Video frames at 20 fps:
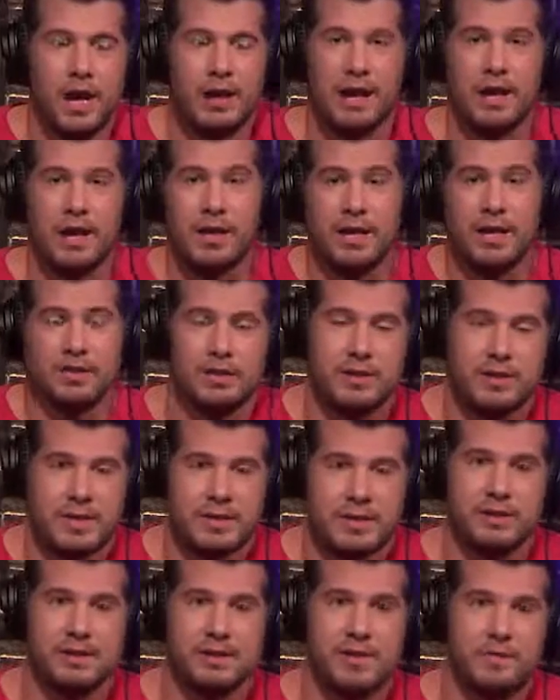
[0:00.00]
All right, okay, so to
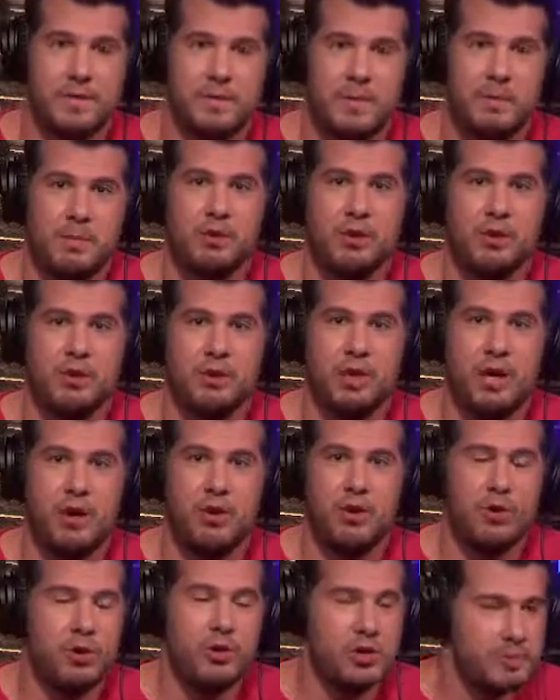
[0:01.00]
set this up for people who don't
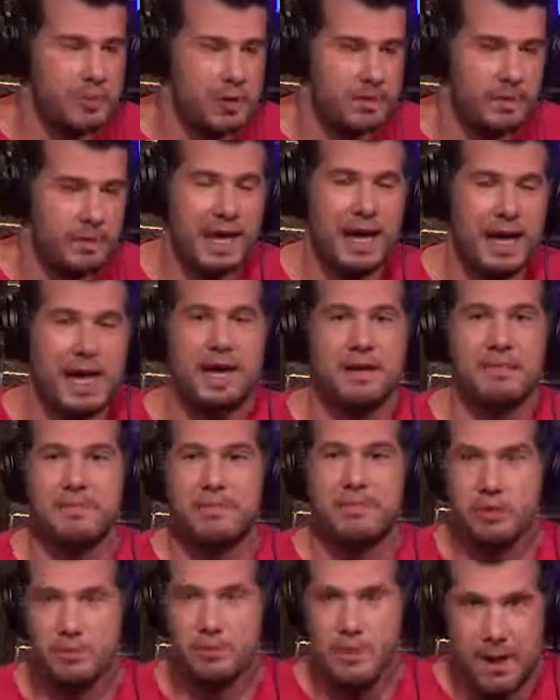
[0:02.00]
know, who is PewDiePie?
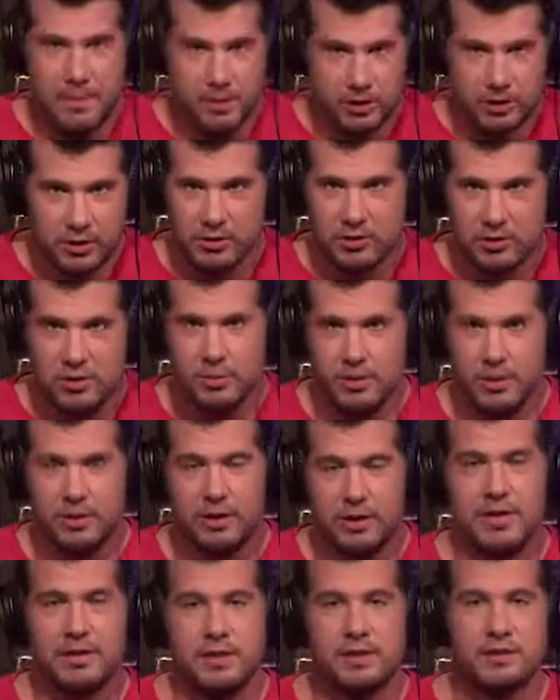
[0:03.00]
Most popular YouTuber
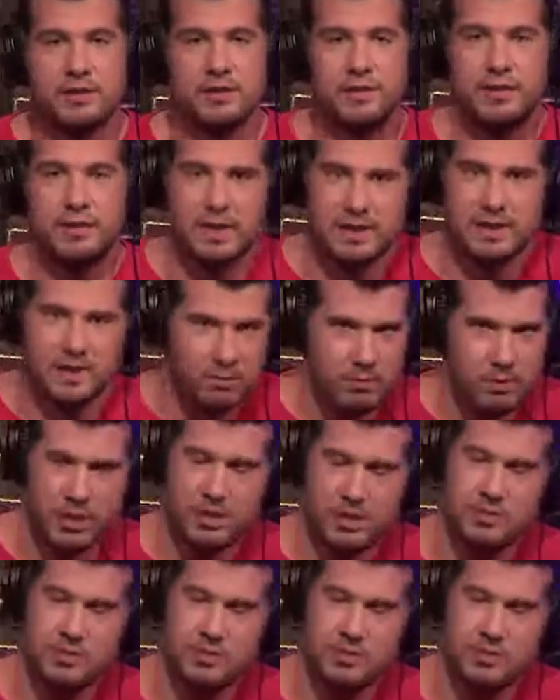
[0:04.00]
there is, 57